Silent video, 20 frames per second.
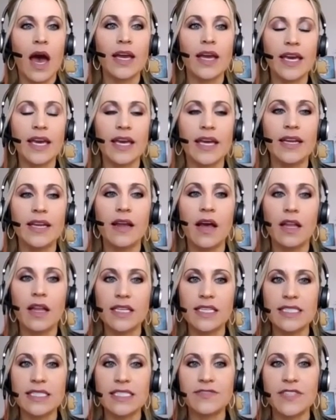Again, a
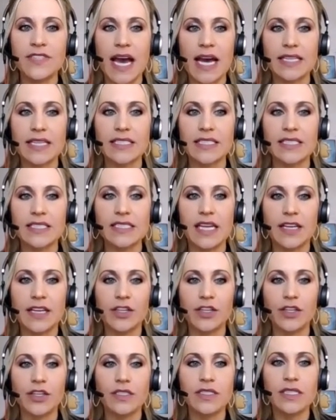list of tax
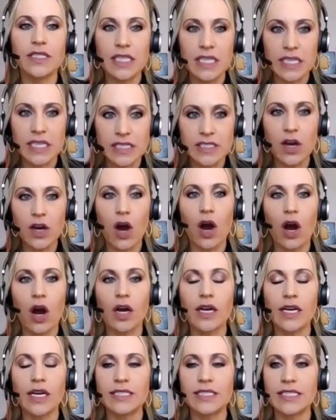extenders. These
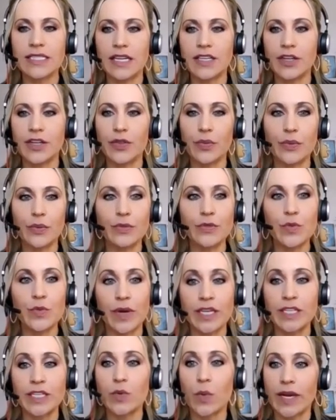are extended through
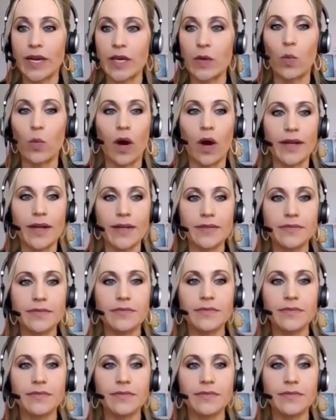2021.